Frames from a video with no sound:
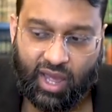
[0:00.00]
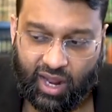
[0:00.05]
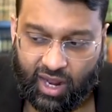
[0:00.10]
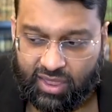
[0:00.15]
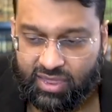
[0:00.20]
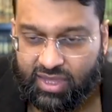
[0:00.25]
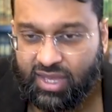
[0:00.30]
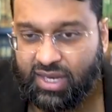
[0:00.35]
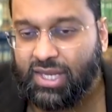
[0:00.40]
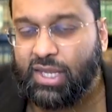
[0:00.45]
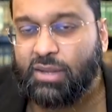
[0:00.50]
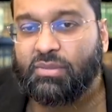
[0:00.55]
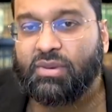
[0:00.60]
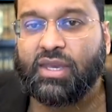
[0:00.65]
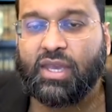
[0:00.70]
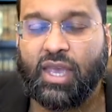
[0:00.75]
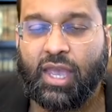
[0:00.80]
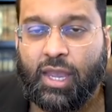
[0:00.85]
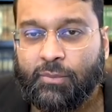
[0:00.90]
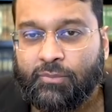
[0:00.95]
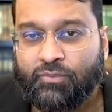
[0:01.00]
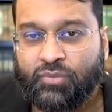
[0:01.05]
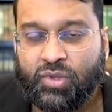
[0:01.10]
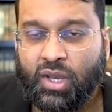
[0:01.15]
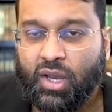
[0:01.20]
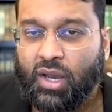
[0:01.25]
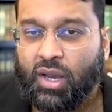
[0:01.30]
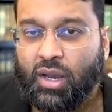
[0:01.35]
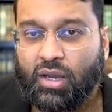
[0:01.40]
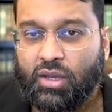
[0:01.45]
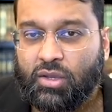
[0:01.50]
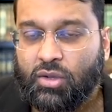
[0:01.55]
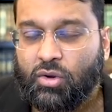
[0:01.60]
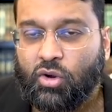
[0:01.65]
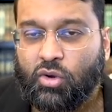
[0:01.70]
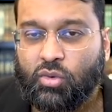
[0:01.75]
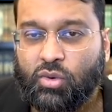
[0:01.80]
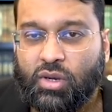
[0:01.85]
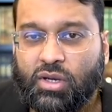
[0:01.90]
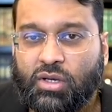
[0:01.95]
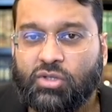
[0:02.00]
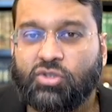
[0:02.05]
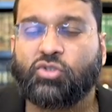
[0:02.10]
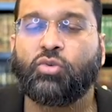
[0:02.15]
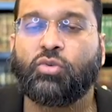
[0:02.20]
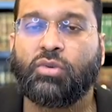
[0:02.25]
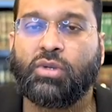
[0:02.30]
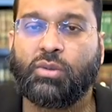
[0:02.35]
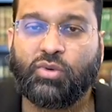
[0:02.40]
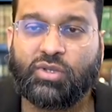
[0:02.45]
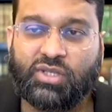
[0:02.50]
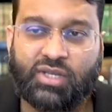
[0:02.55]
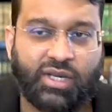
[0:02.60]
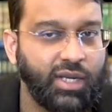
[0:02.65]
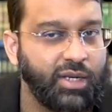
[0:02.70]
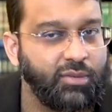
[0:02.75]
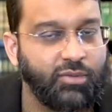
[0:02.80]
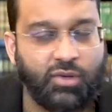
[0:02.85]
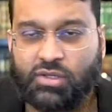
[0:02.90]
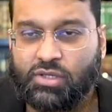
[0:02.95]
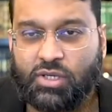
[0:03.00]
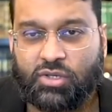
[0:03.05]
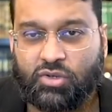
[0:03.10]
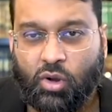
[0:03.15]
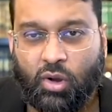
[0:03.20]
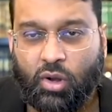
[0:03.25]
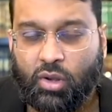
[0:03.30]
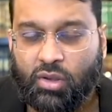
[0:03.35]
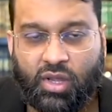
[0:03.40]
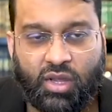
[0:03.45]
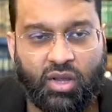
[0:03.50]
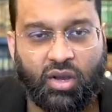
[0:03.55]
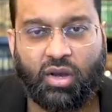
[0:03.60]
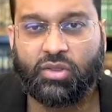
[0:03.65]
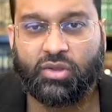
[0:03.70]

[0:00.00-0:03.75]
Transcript: and then he became, uh, you know, uh, Sunni Mutakallim. Not at all.